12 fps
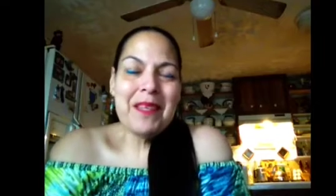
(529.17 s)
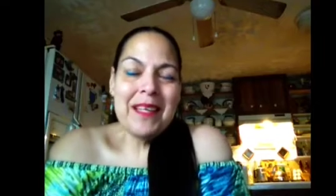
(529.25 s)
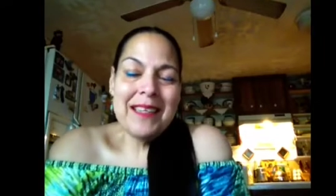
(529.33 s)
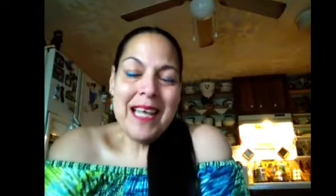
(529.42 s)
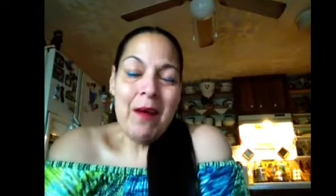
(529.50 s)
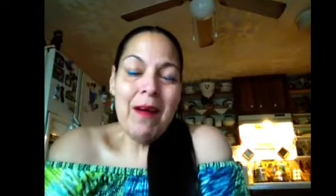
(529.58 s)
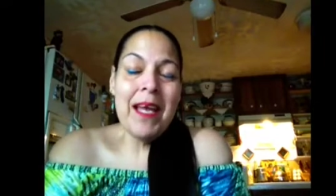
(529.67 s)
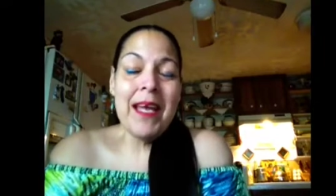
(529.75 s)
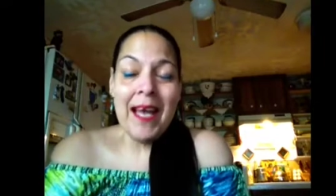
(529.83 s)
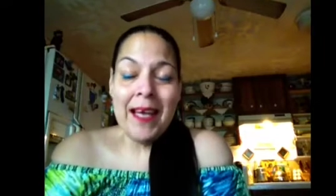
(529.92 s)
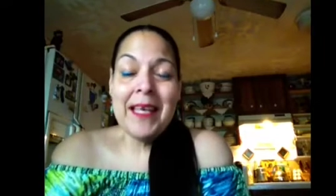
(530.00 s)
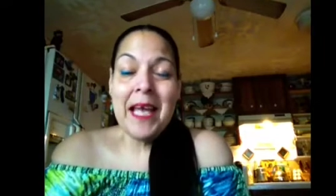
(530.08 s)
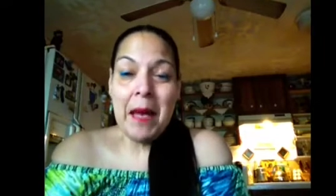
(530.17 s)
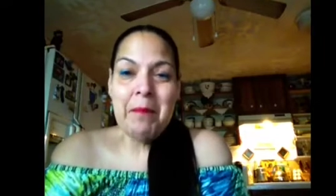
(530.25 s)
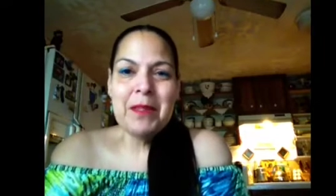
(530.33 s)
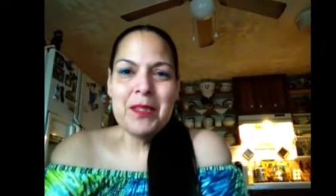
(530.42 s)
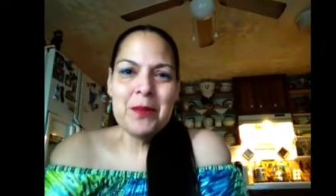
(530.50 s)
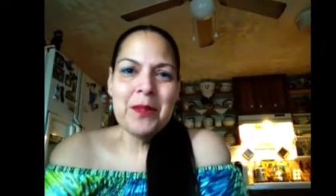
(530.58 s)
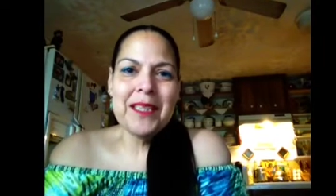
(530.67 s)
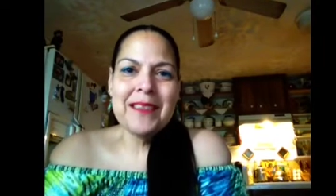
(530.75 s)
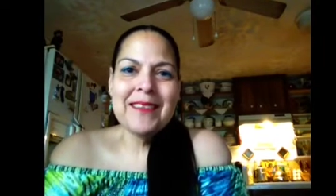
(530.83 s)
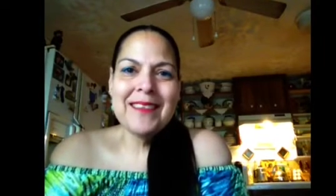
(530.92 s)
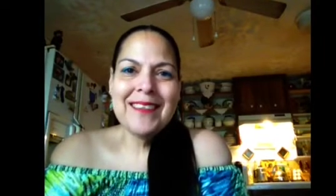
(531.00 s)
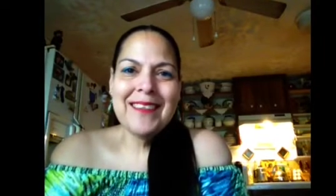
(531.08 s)
now I, I am
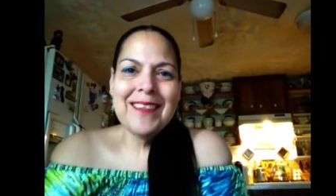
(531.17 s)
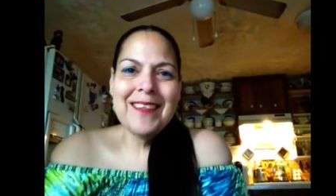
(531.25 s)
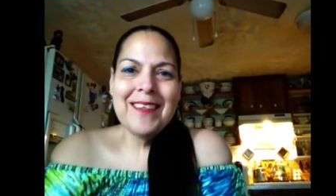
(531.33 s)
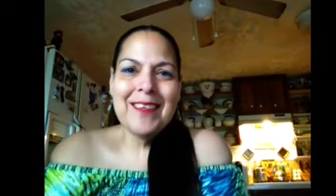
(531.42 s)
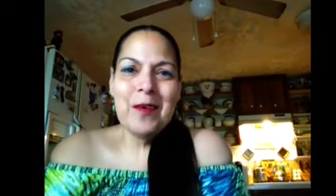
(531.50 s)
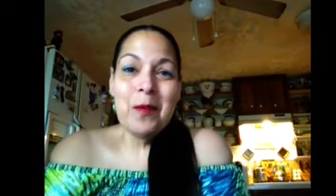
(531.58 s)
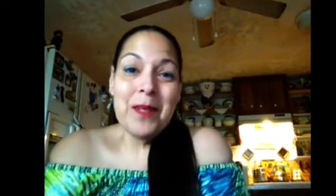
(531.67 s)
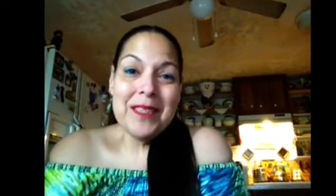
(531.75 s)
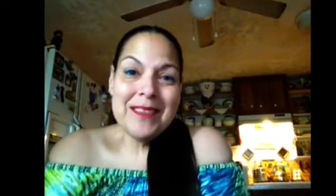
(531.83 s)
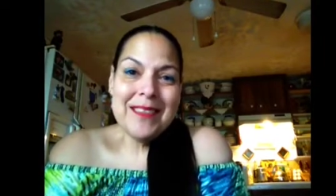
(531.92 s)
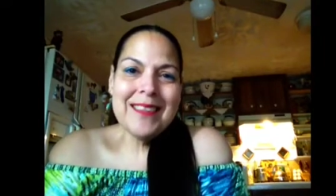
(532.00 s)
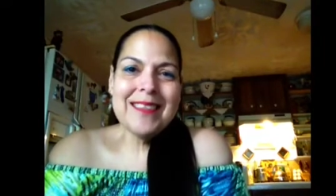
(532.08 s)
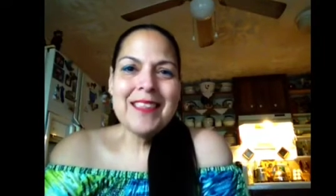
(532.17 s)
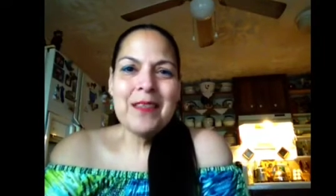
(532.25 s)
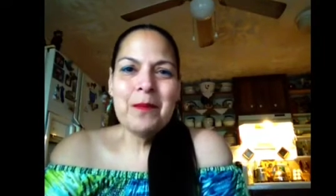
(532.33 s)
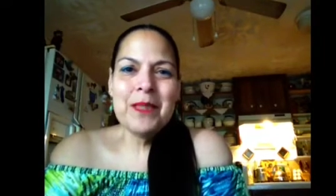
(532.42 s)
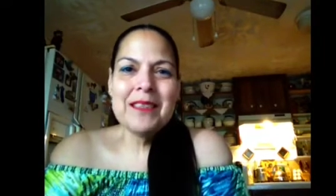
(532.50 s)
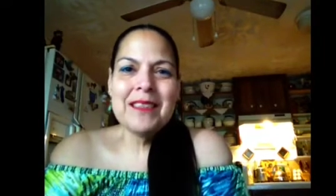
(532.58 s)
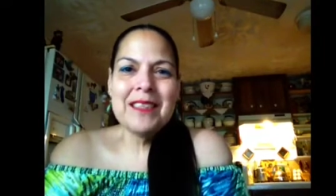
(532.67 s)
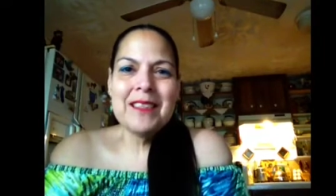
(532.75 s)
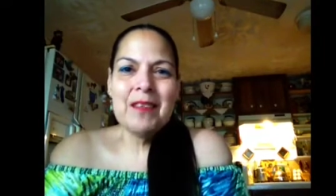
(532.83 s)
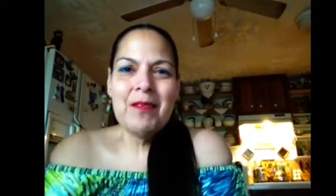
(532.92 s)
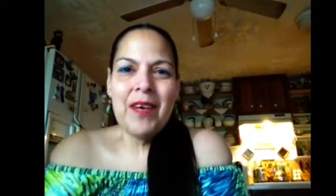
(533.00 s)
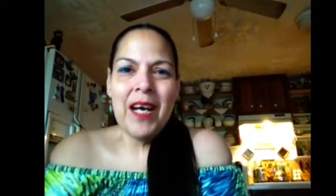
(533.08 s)
between 160 and
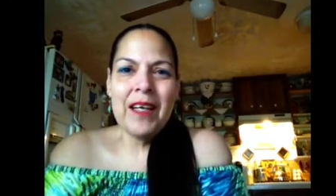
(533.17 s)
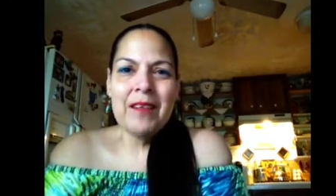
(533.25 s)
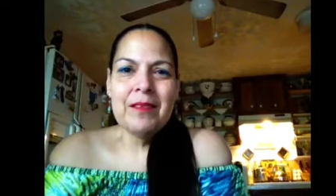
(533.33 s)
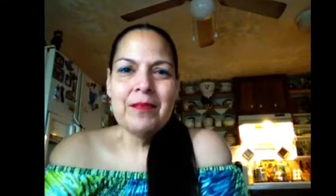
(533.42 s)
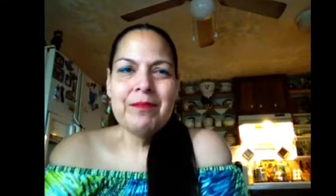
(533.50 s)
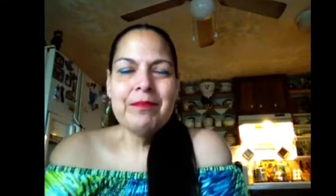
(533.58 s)
165,